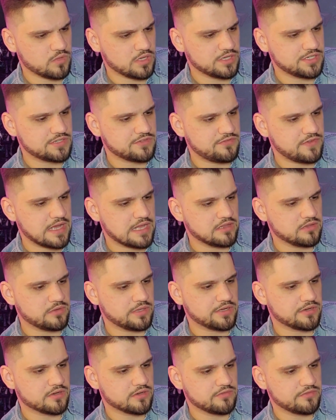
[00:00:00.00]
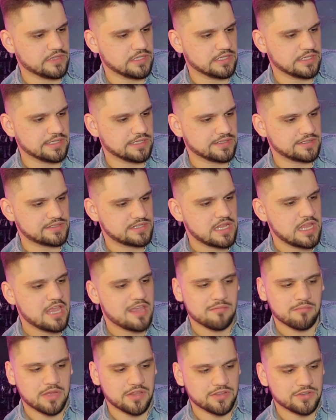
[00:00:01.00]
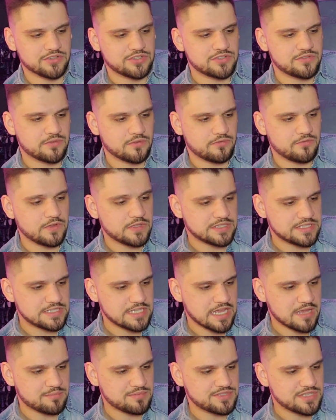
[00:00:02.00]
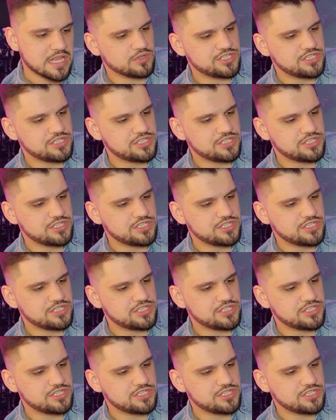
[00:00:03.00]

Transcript: want to follow in her villainous mother's footsteps,